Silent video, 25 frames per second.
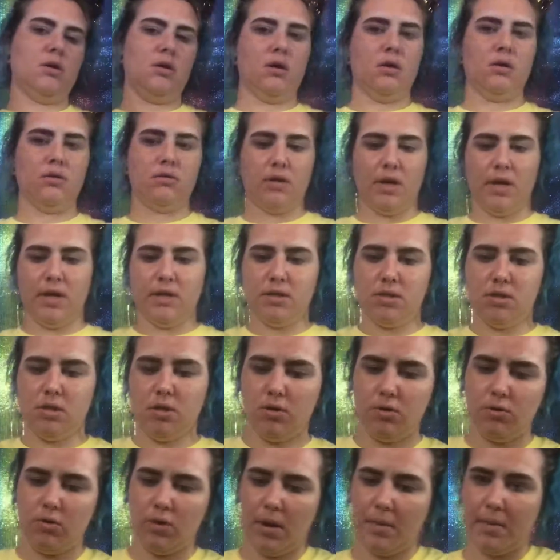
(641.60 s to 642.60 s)
Alright,
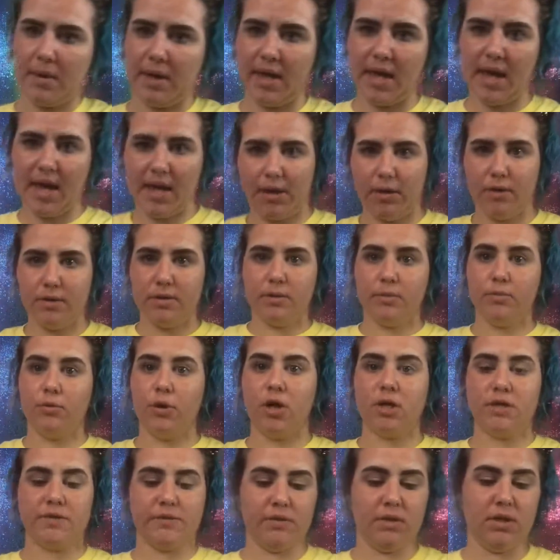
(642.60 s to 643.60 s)
so I can't use a
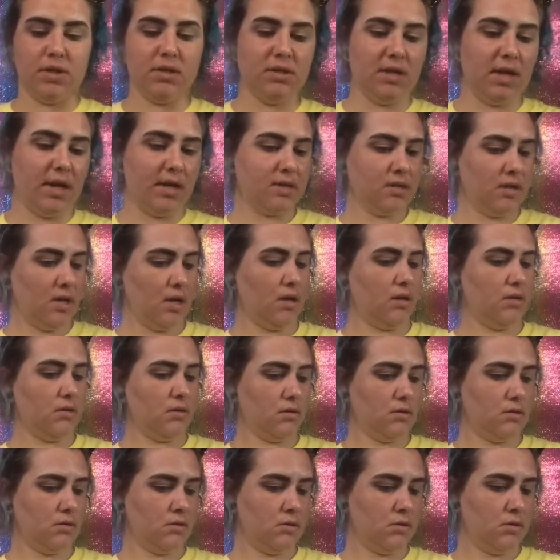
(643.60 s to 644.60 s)
brush for this next thing.
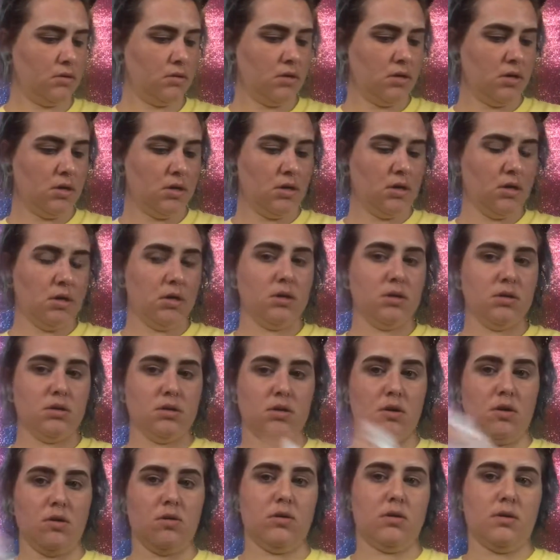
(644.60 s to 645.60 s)

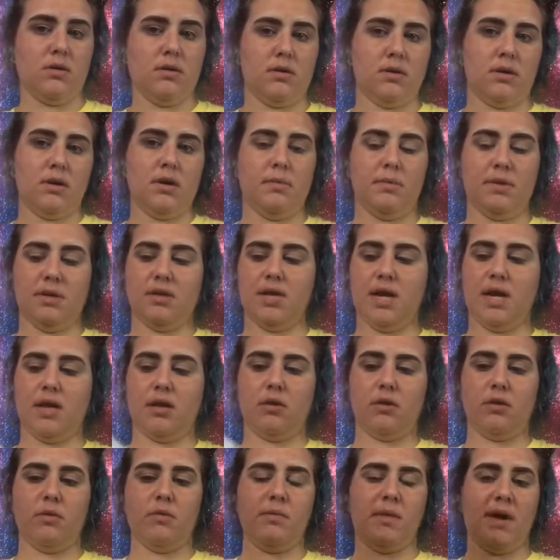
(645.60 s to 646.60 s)
So I'm going to take a
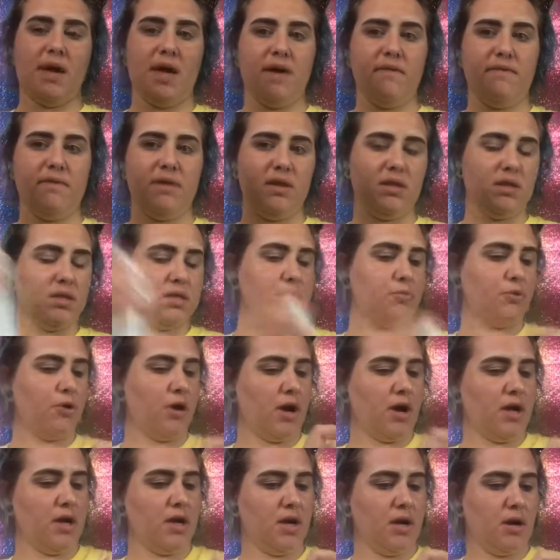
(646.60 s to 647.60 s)
little of my Evian
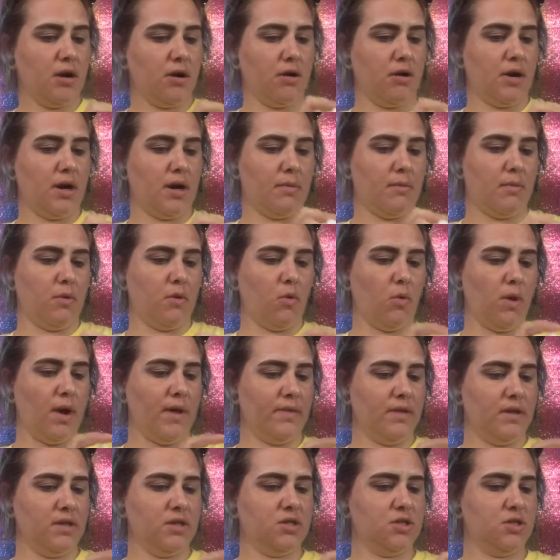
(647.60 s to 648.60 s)
spray here, and I'm going to
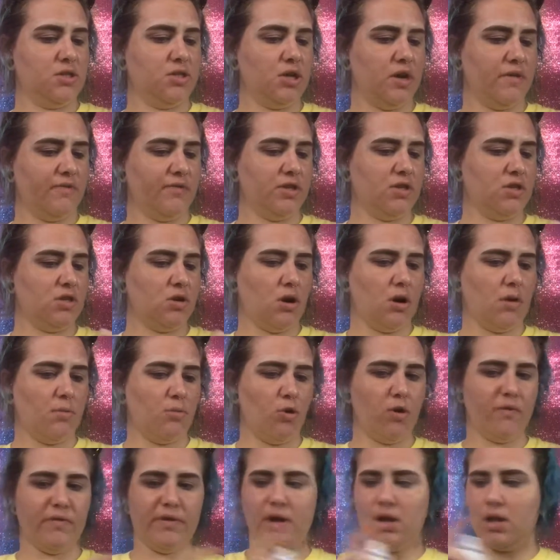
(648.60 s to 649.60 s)
wet this Jeffree Star
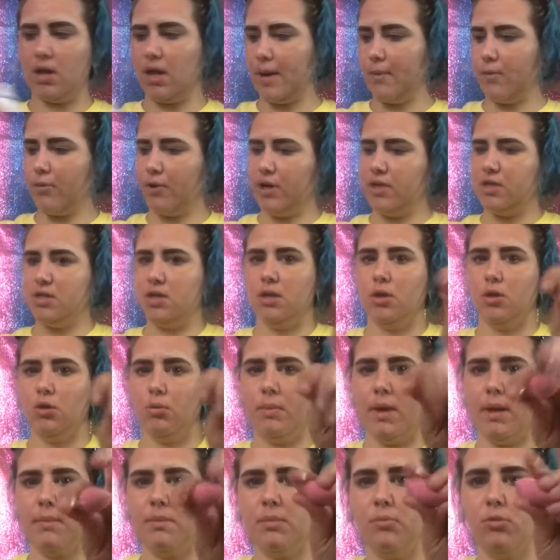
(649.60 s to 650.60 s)
Morphe collaboration
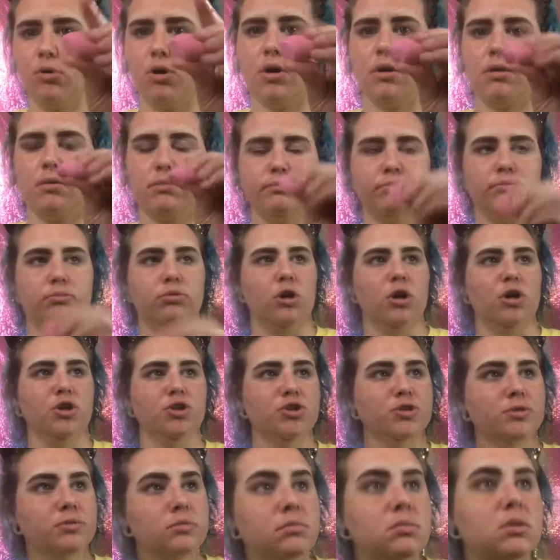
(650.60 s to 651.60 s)
little baby
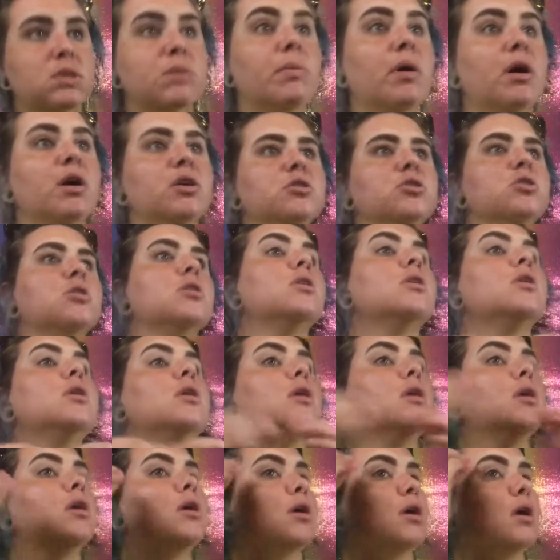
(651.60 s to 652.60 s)
brush sponge.
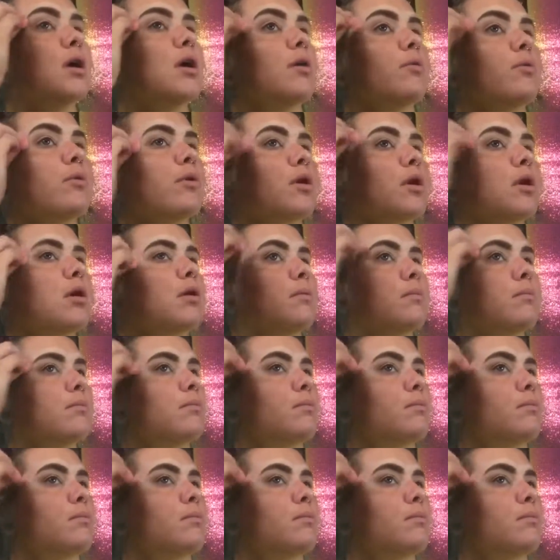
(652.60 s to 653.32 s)
And we're going to